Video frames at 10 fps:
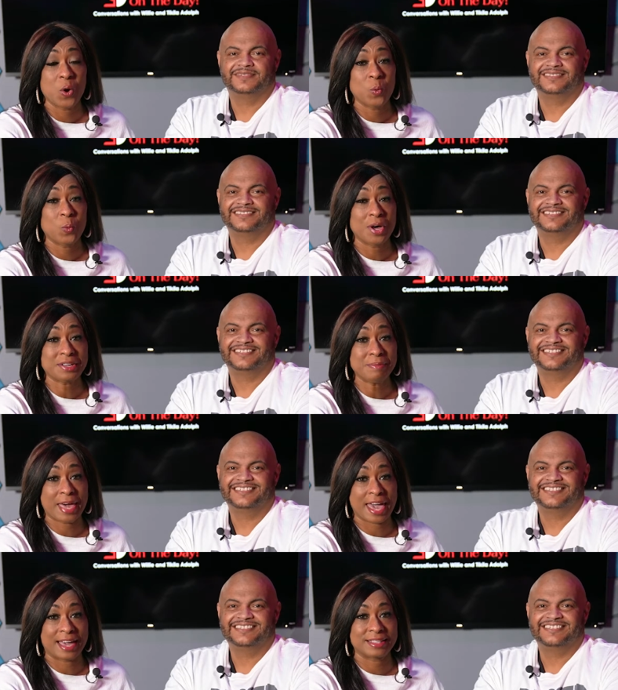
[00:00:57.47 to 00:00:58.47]
Speaker 1: Welcome
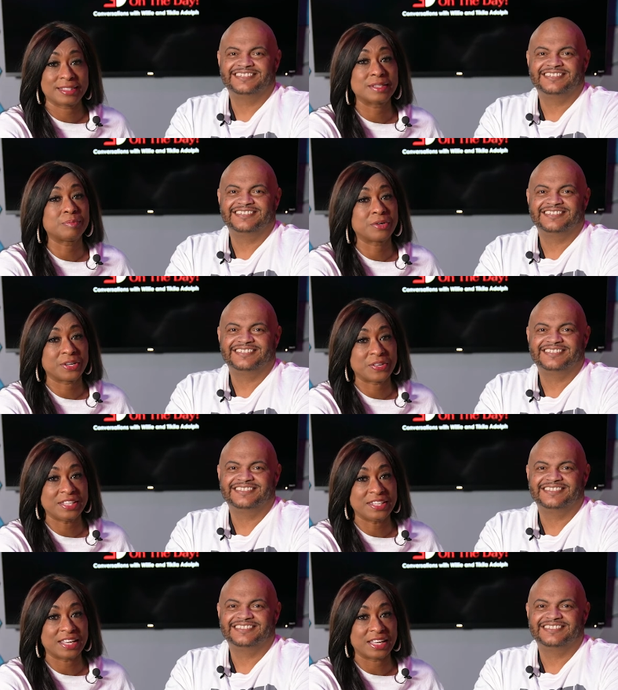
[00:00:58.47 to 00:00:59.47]
back to Bring on the
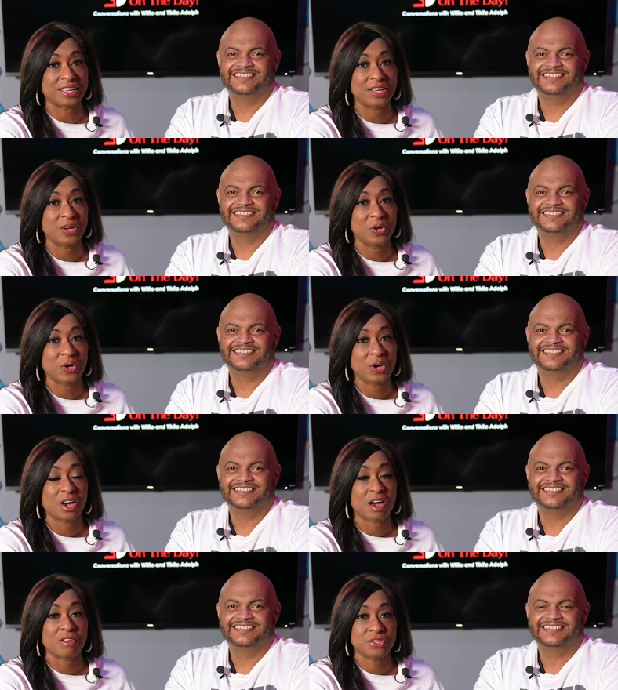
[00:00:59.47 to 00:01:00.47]
Day.
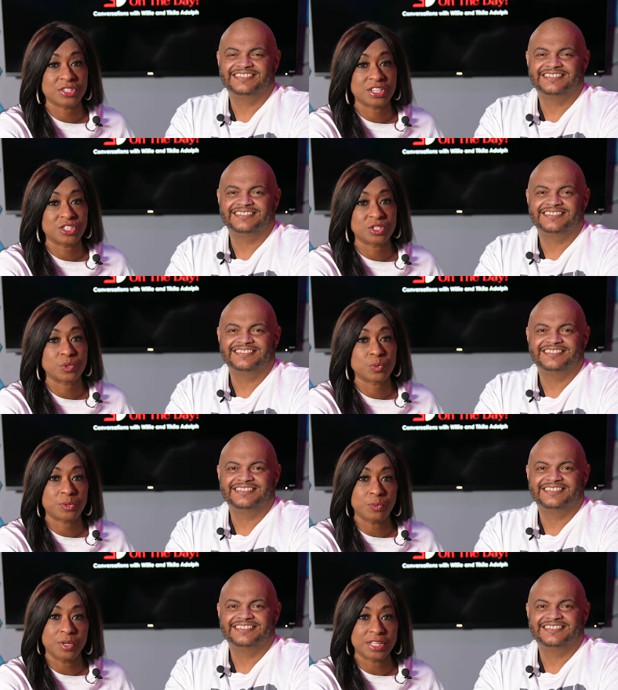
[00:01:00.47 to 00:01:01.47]
Conversations
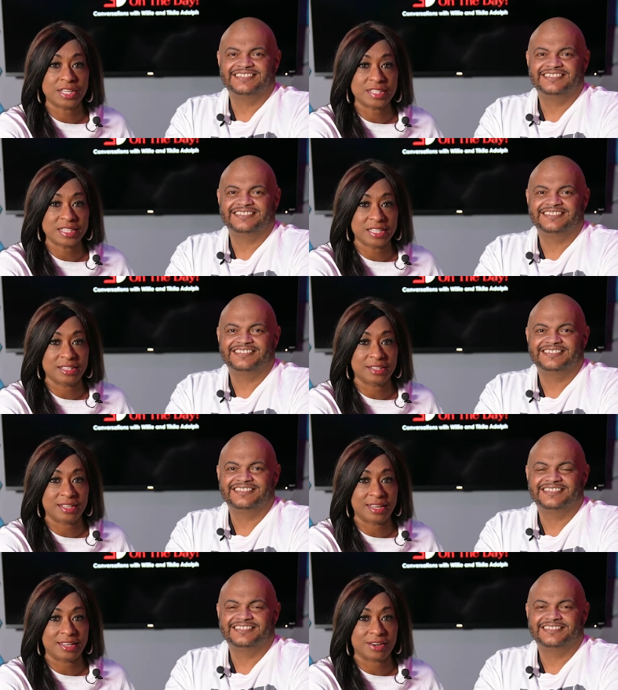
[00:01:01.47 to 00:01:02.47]
with Willie and Tikila
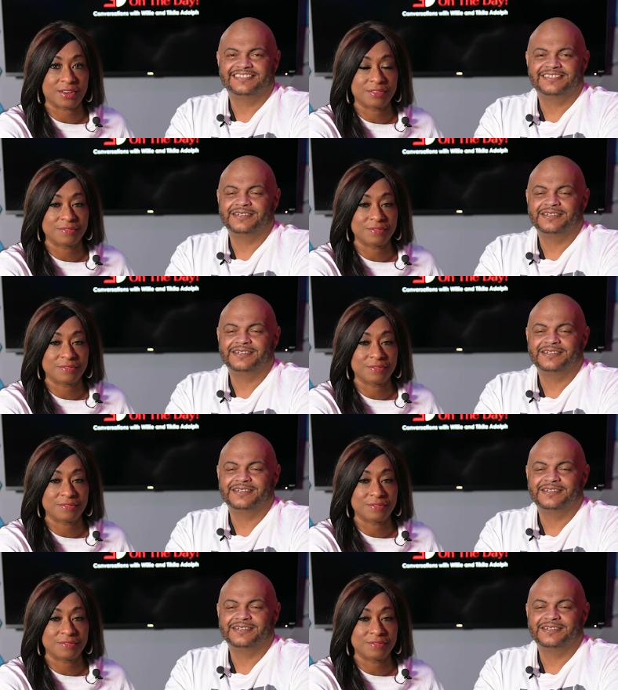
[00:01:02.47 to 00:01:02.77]
Adolph.